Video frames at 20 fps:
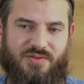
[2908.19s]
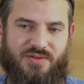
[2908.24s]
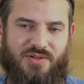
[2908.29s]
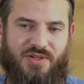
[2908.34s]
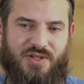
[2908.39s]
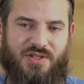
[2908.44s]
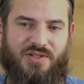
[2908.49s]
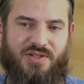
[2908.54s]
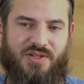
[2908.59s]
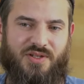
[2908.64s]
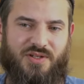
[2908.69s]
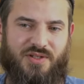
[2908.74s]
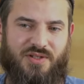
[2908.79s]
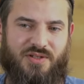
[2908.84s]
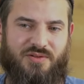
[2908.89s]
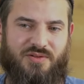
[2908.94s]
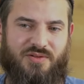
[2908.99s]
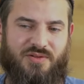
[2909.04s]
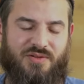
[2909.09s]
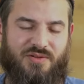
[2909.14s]
There's an,
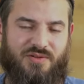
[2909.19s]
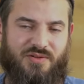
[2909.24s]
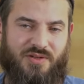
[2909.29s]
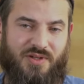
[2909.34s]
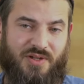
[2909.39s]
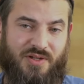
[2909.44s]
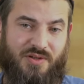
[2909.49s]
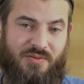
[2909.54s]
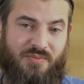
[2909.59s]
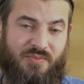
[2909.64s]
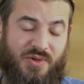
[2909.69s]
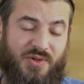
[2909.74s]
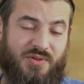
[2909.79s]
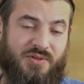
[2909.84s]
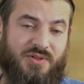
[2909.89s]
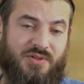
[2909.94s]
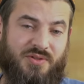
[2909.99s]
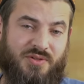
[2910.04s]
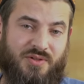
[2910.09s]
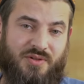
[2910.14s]
interest, an
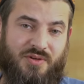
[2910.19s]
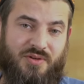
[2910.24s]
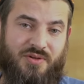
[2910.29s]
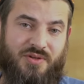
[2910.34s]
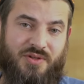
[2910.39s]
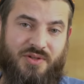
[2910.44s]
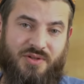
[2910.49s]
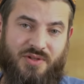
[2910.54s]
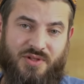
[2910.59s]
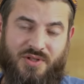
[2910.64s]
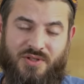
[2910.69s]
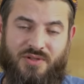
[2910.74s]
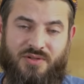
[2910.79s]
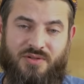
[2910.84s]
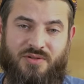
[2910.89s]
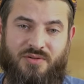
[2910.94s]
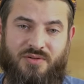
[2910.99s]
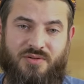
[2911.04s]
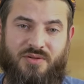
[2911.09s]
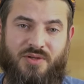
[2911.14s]
important story in
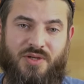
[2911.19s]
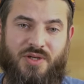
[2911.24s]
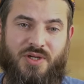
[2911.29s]
this